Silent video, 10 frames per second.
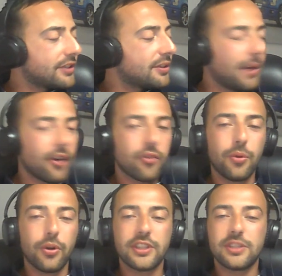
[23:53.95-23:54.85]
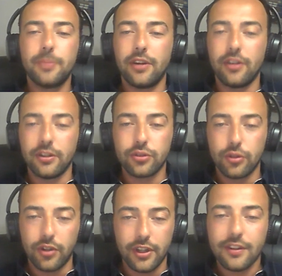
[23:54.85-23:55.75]
it's a much more experience
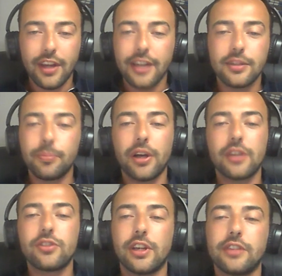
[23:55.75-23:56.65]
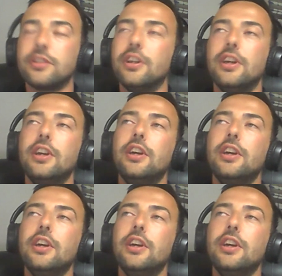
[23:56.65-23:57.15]
orientated purchase.